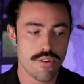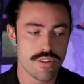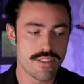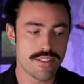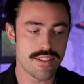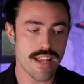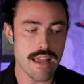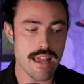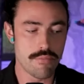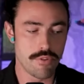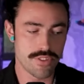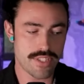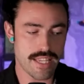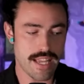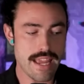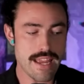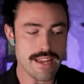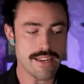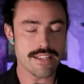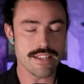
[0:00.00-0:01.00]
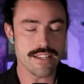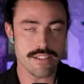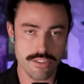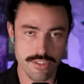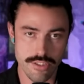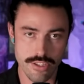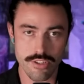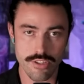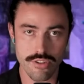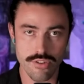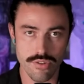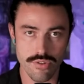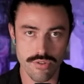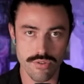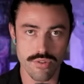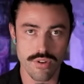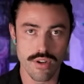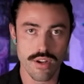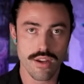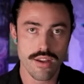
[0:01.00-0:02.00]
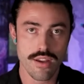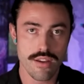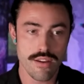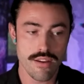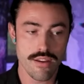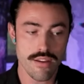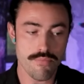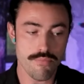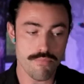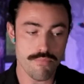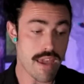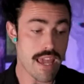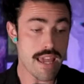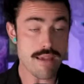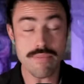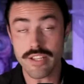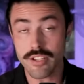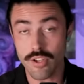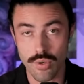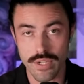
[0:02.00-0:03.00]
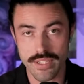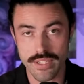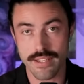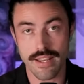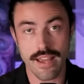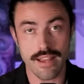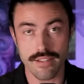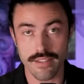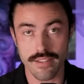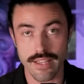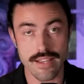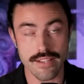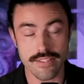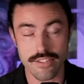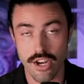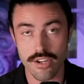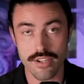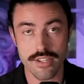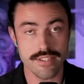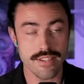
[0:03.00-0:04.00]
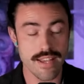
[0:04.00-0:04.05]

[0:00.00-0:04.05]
simultaneous to maybe coincidentally it's hard to